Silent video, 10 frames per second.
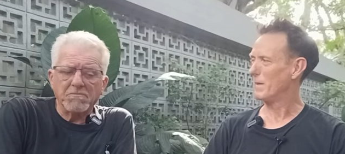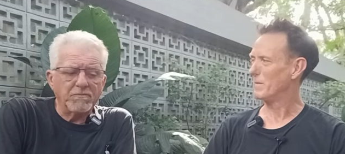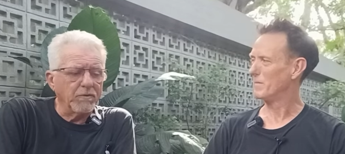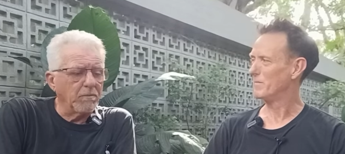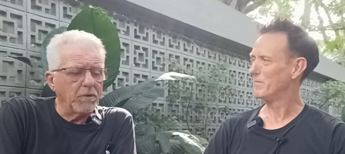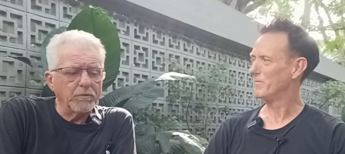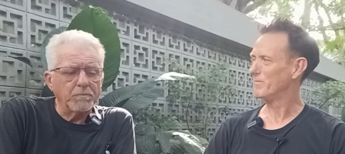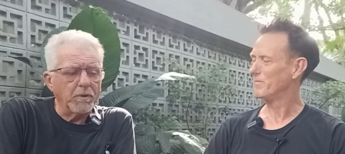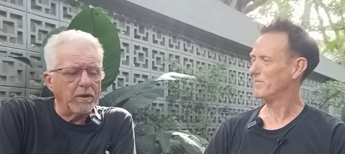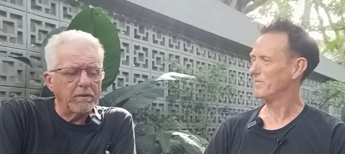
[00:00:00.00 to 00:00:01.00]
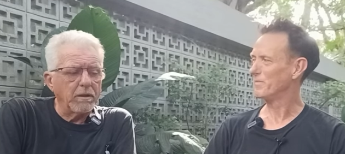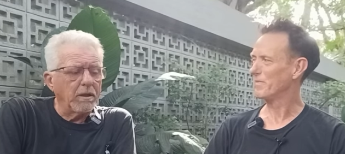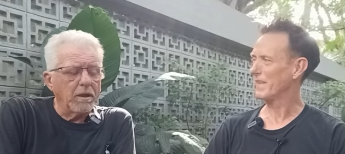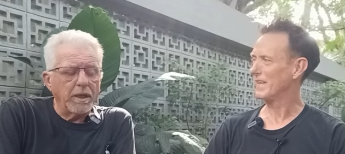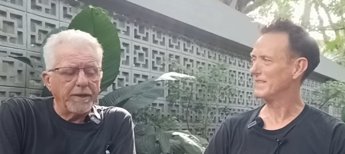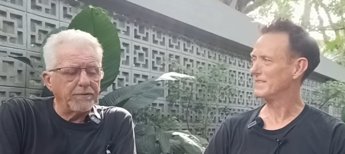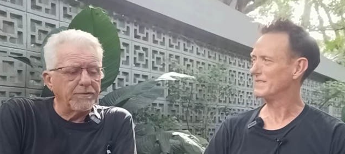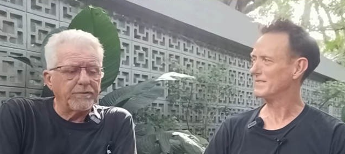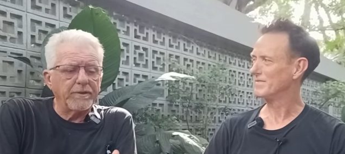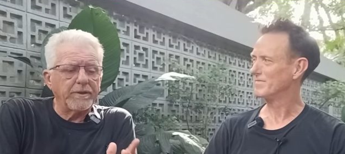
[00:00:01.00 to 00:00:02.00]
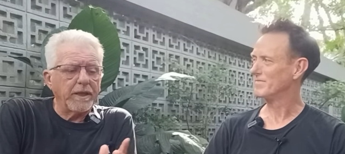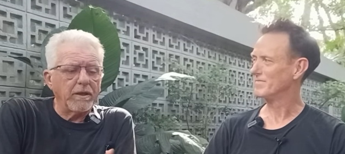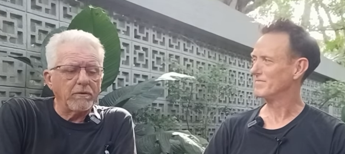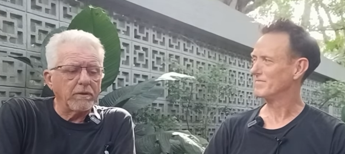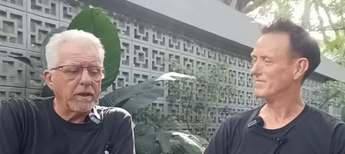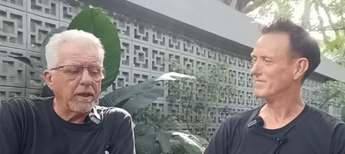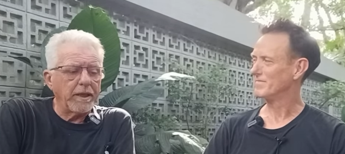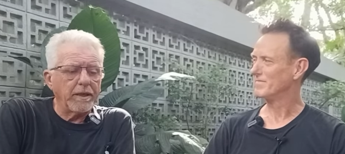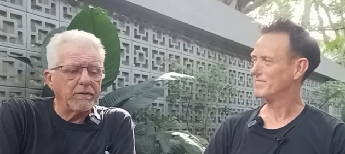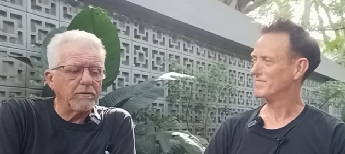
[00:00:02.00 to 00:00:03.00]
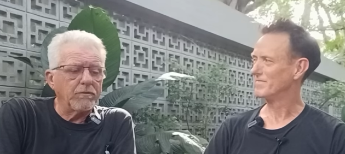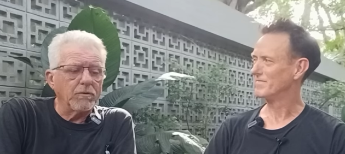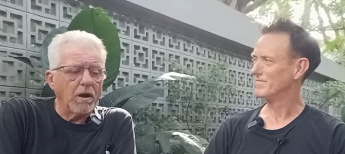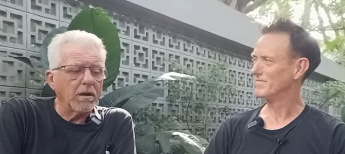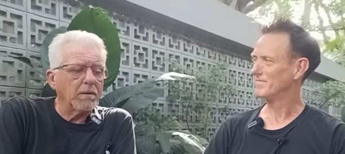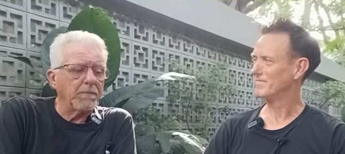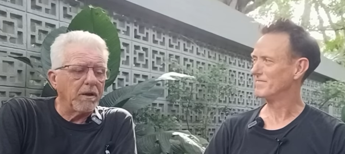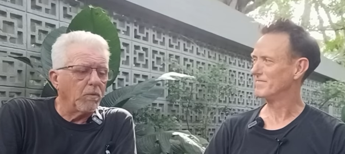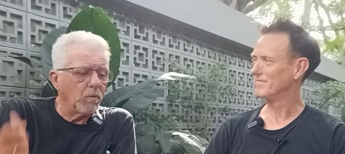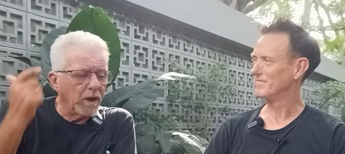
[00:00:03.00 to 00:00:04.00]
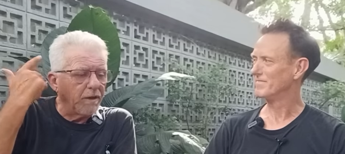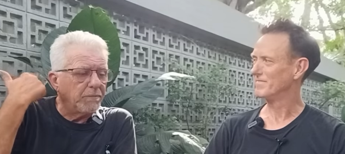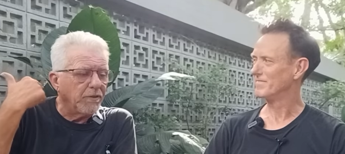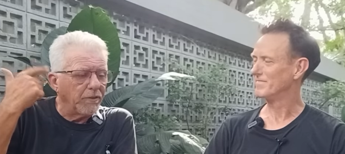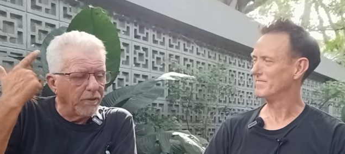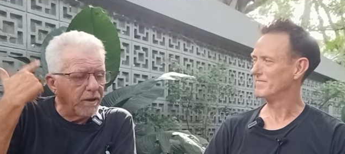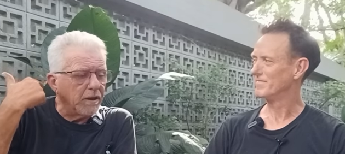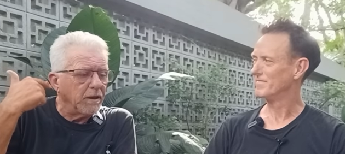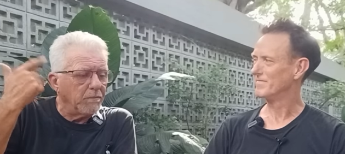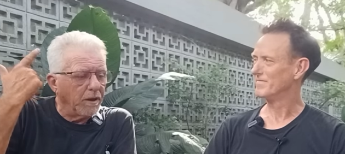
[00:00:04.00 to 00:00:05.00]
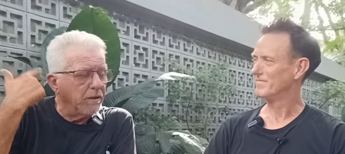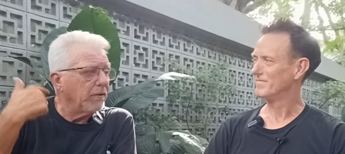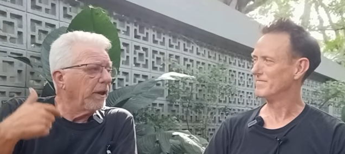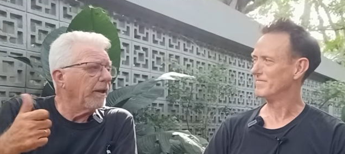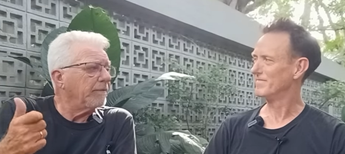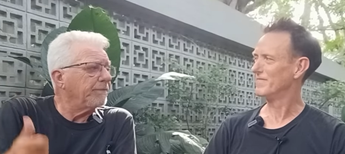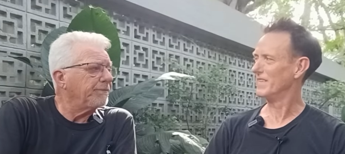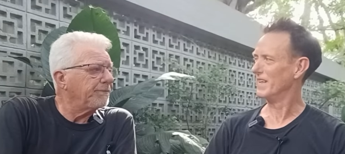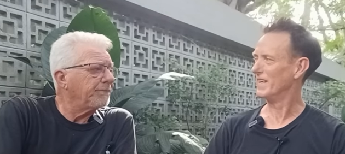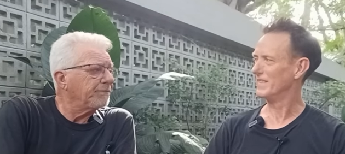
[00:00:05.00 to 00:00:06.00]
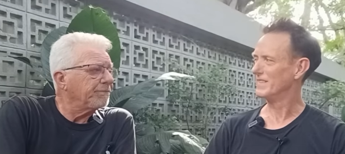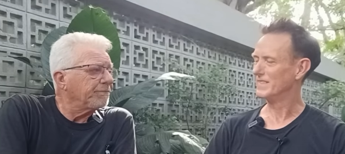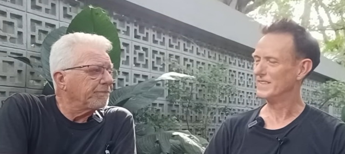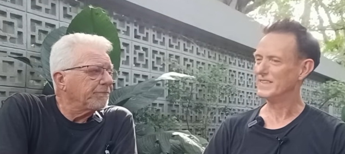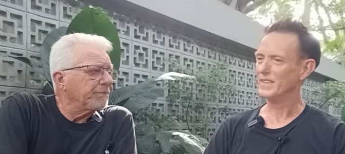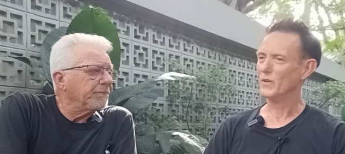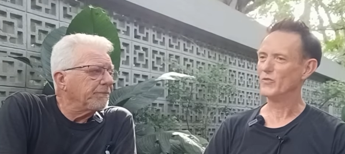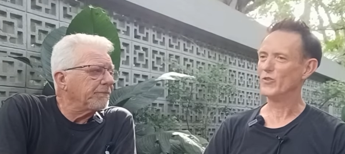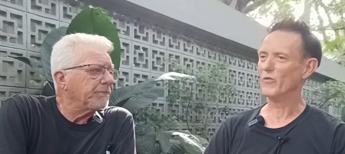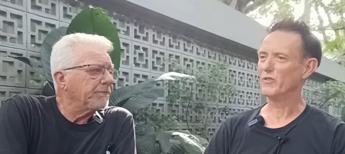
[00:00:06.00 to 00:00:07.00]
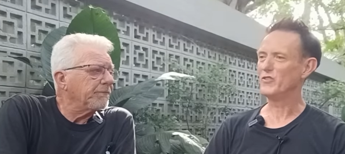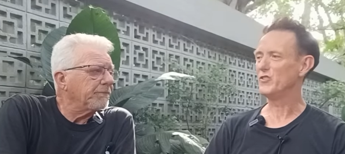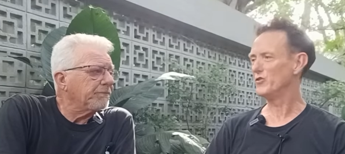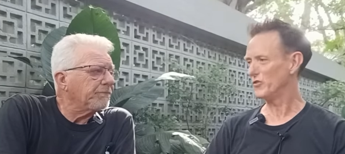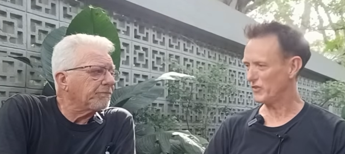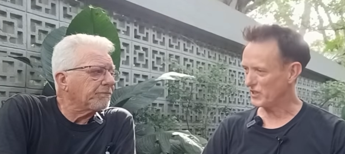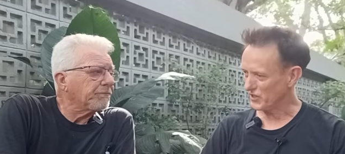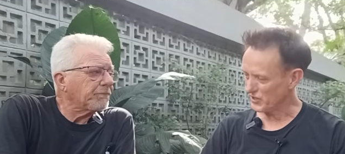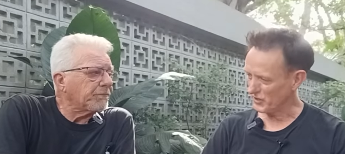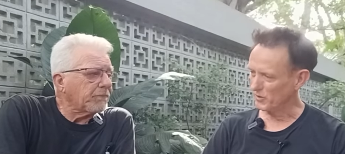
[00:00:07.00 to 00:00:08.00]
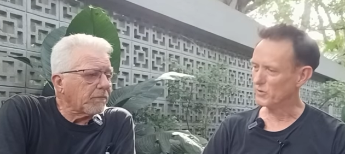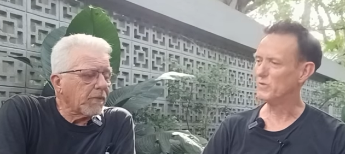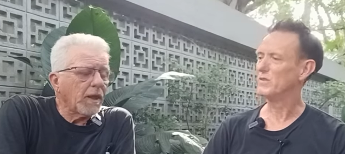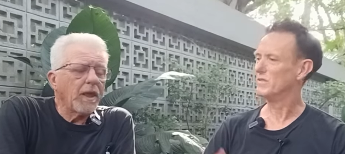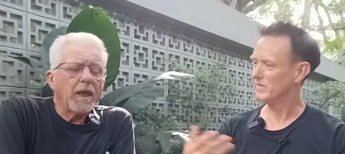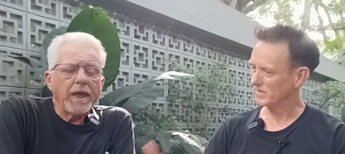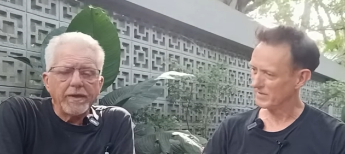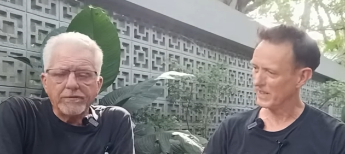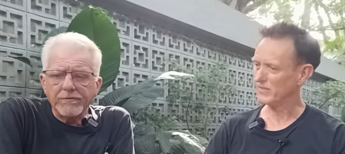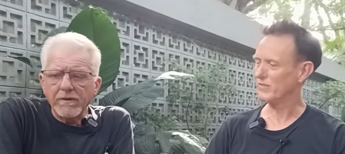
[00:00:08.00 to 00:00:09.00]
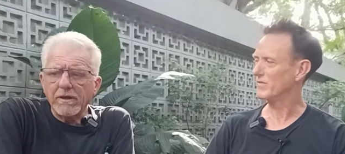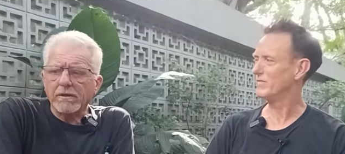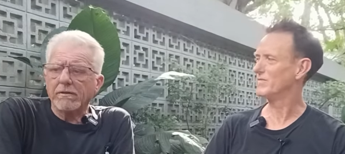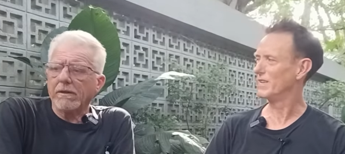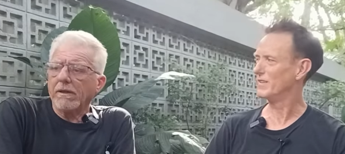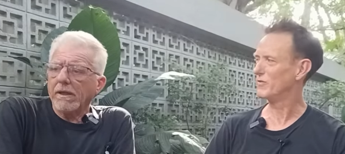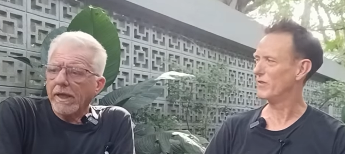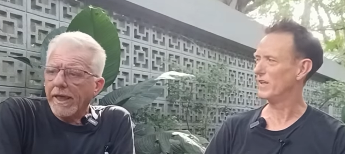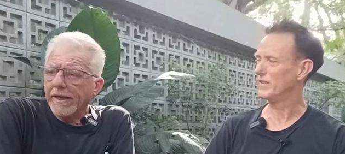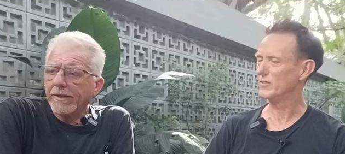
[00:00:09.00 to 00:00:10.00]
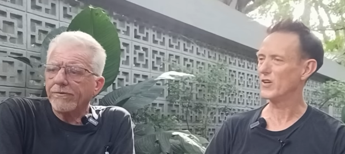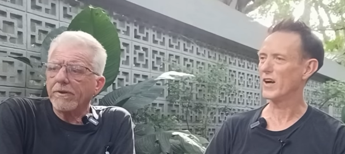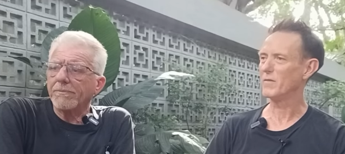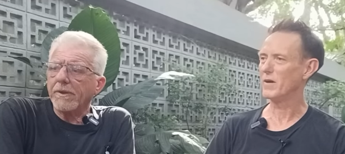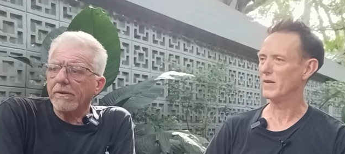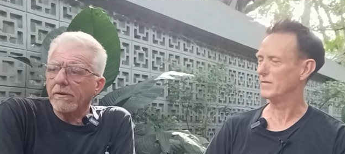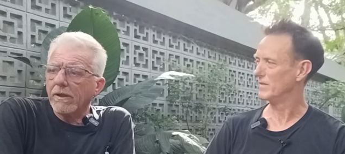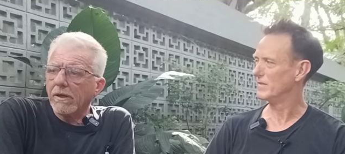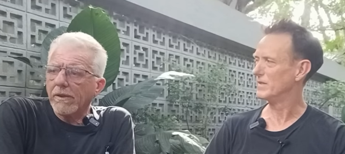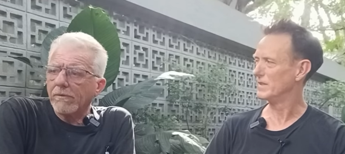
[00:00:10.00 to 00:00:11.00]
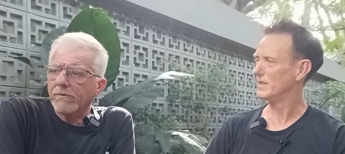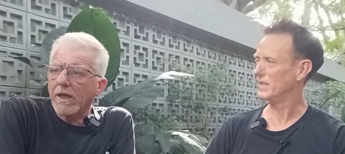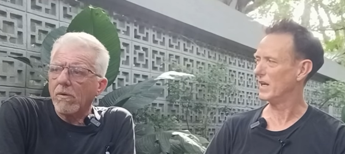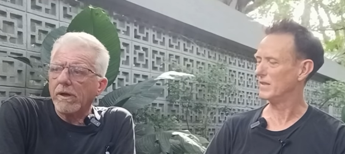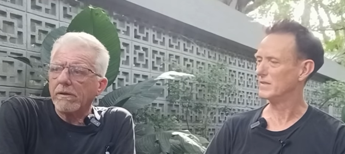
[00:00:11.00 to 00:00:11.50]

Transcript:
Speaker 1: for the most part, I just sit down and talk about what I've been thinking in my own head.
Speaker 2: Yeah. So if it's interesting to you, it's, it's fun. It's fun. And it's something, about. you know, that's how yeah. I,